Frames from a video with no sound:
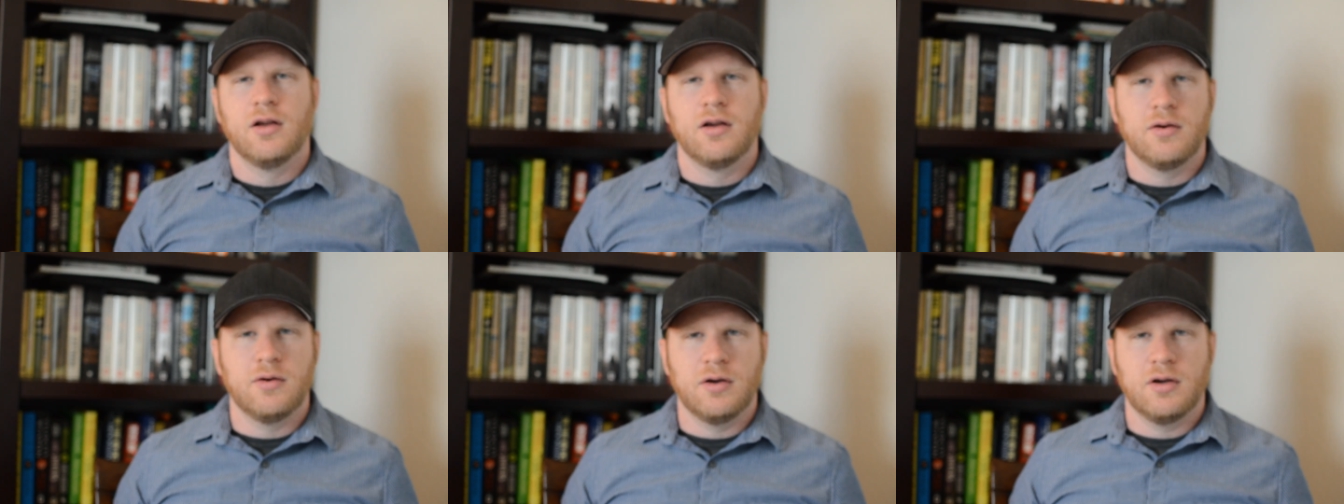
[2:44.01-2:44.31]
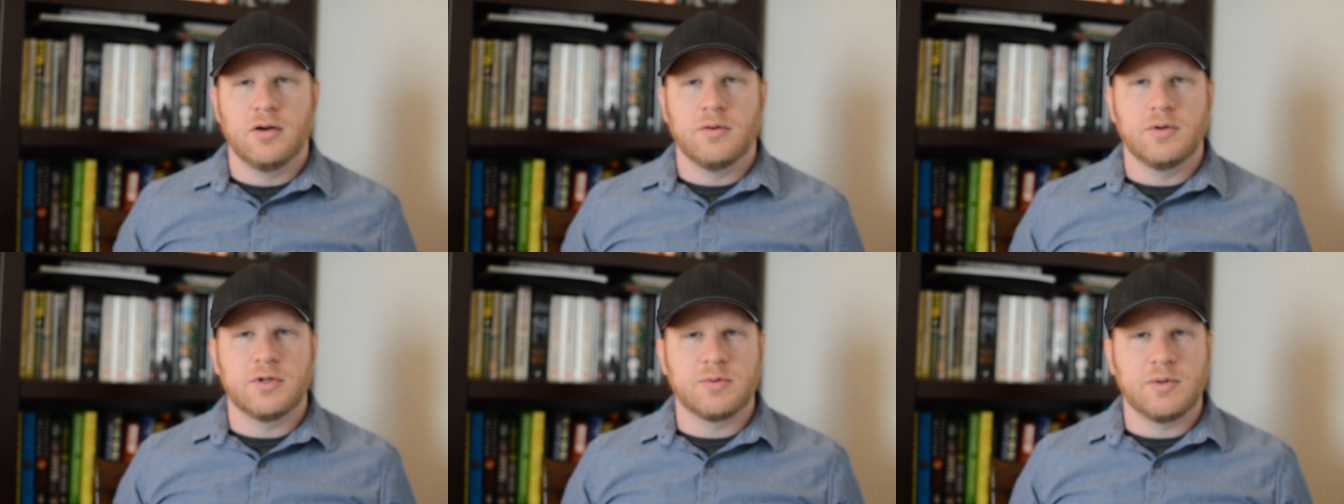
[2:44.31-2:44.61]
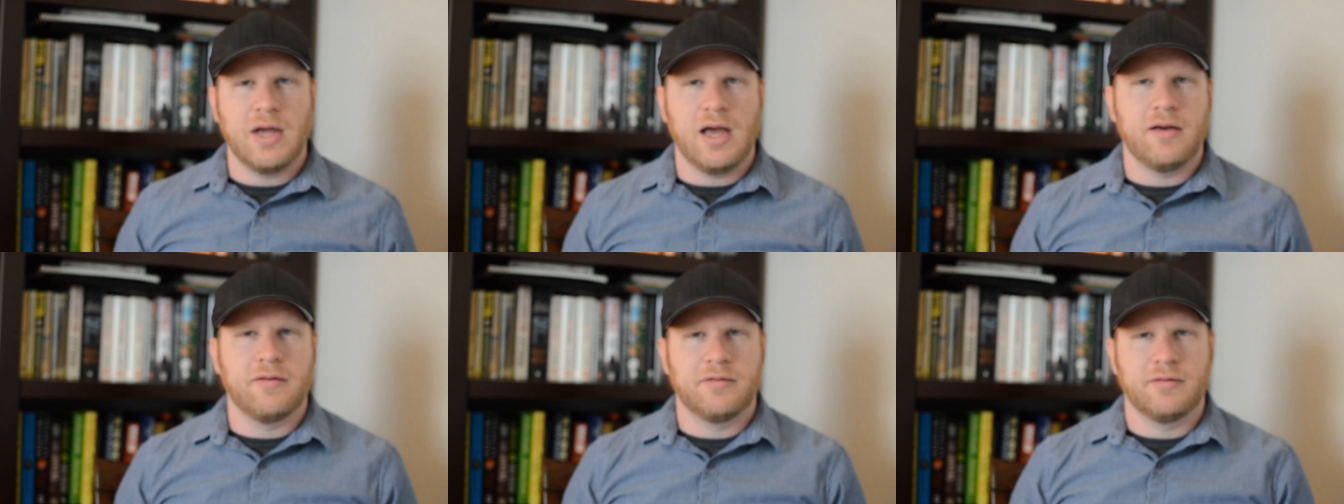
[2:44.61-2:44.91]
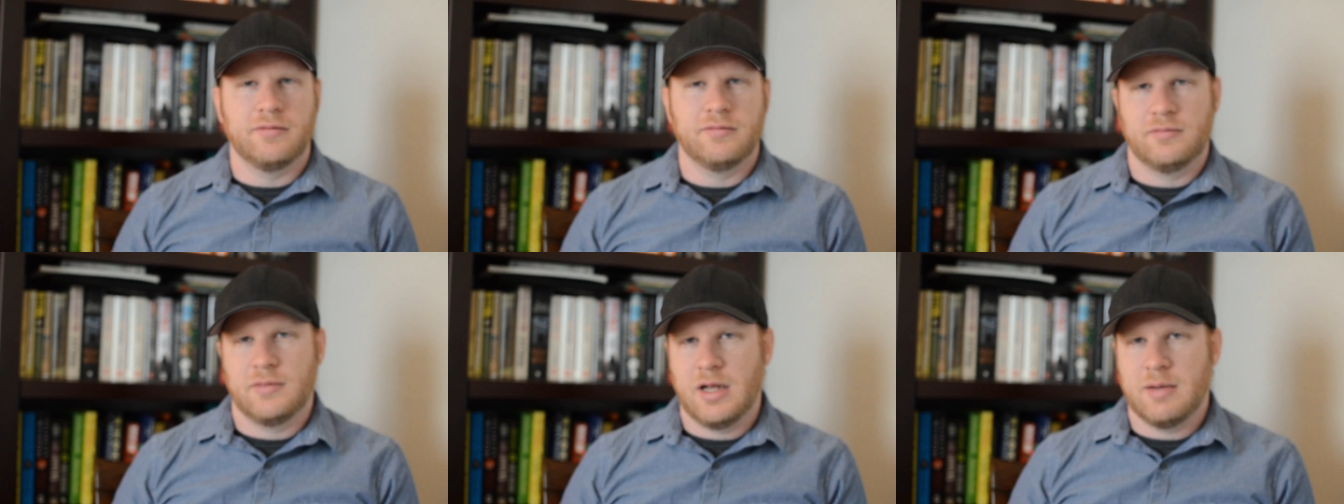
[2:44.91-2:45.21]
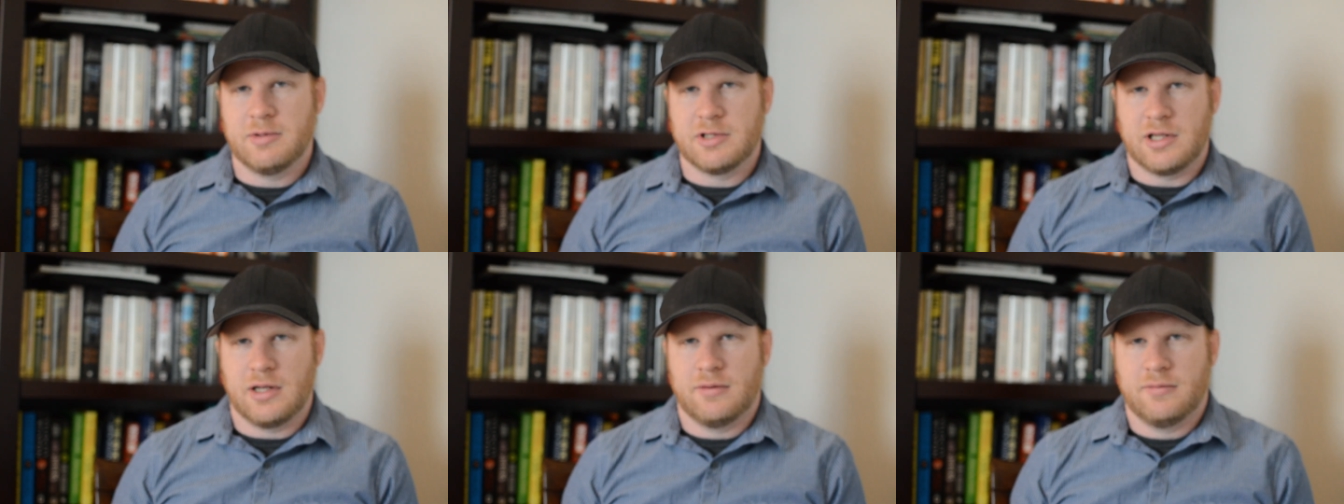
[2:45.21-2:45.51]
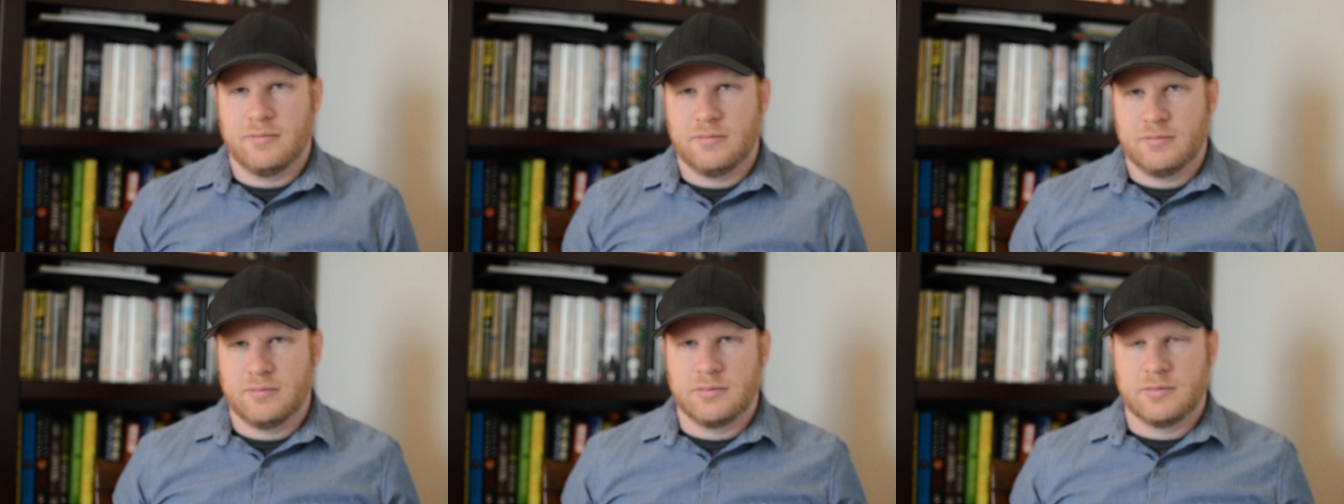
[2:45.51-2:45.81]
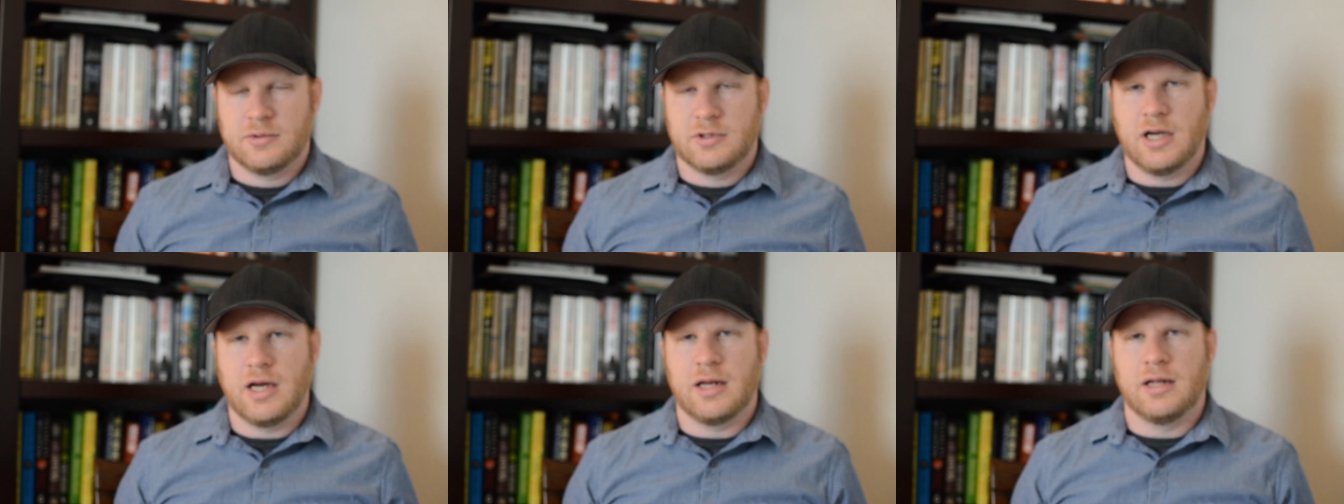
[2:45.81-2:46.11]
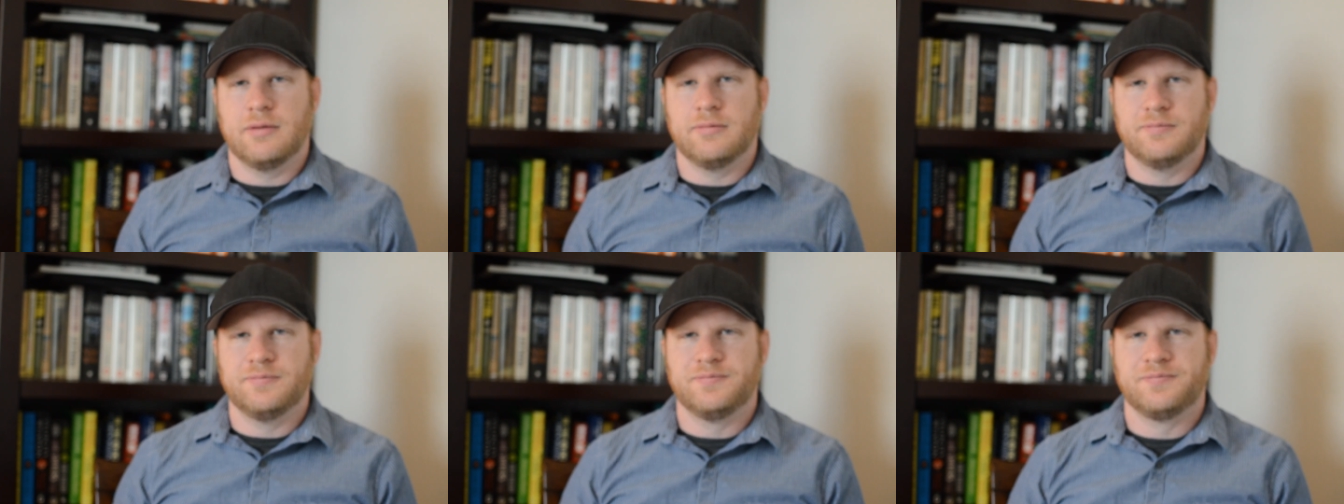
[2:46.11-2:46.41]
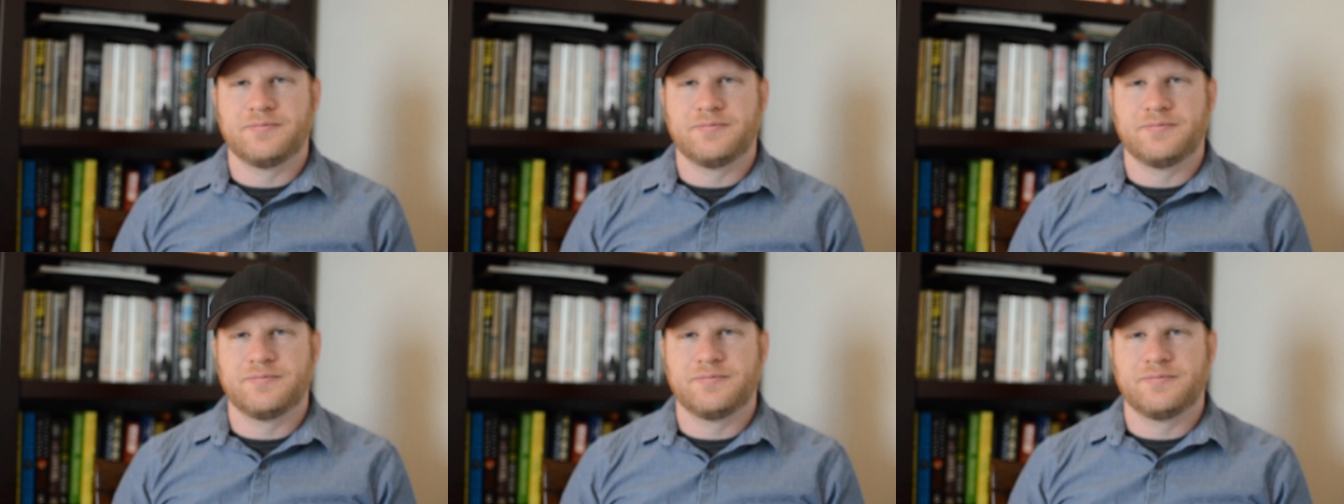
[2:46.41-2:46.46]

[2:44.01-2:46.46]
uh, which we have. Amazon. Got it.